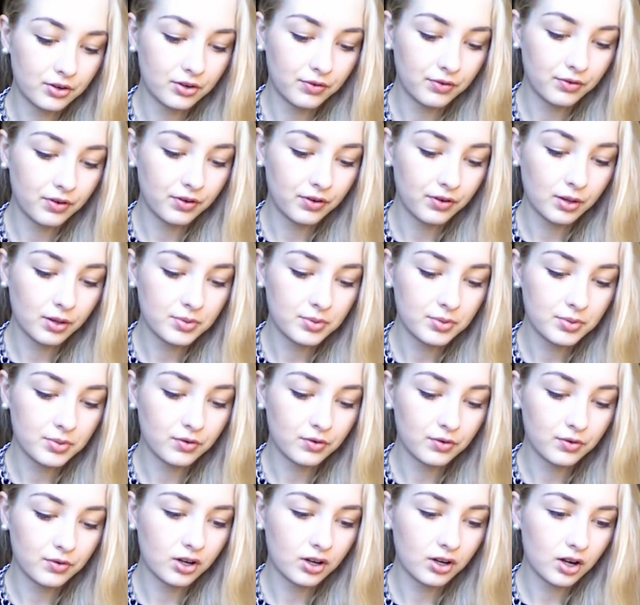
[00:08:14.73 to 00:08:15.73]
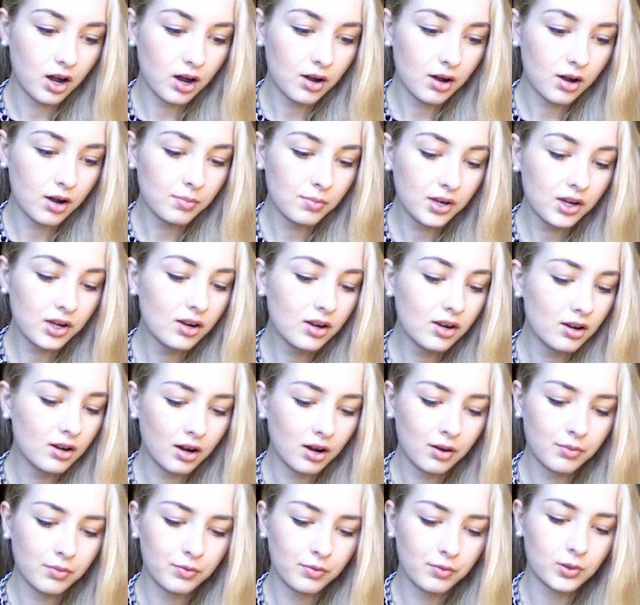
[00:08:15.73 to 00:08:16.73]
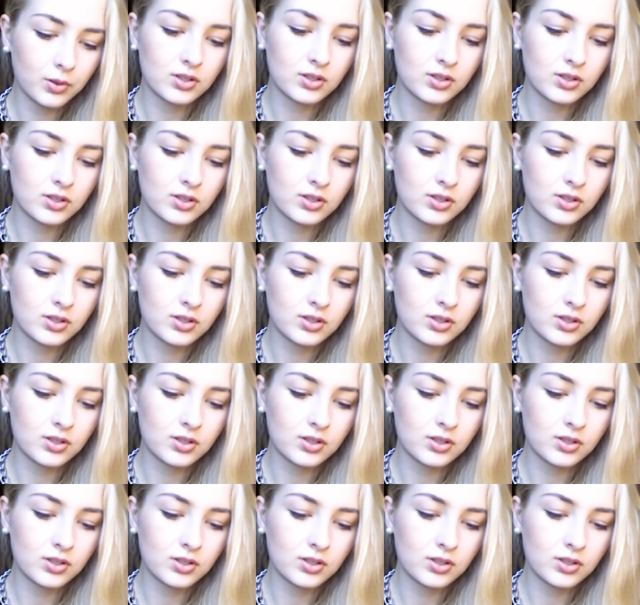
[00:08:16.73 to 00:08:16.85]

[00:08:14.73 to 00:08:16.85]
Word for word: Phillips for coming up with